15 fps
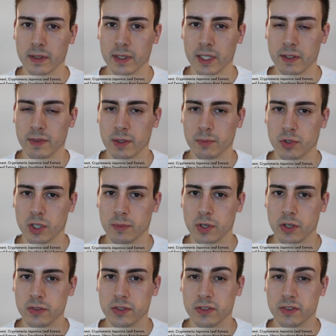evening
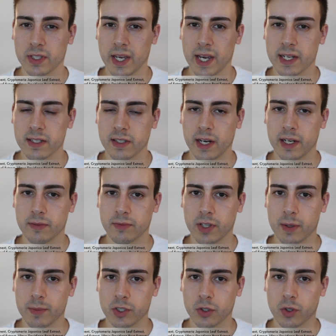primrose is the
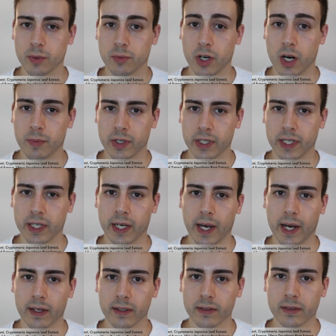anti-inflammatory property it
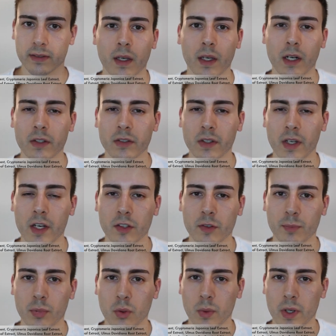has. It also has
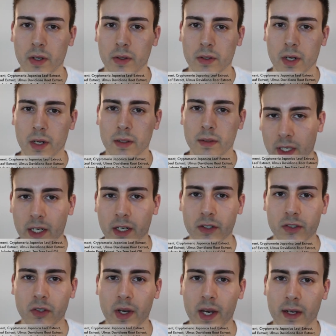Pueraria. It
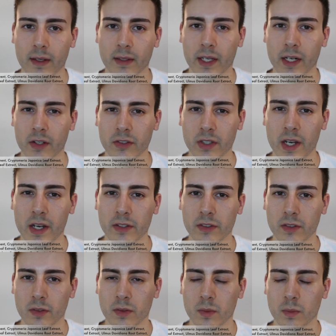also it also
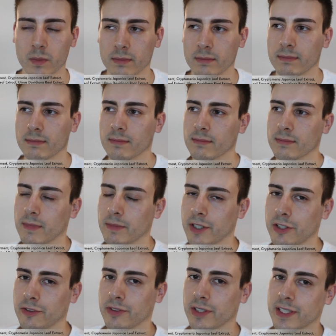has. I'm
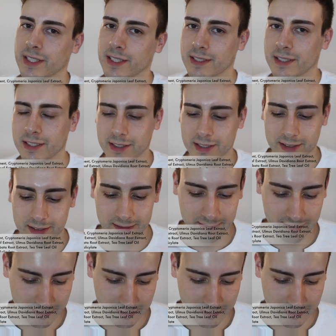gonna read it because it's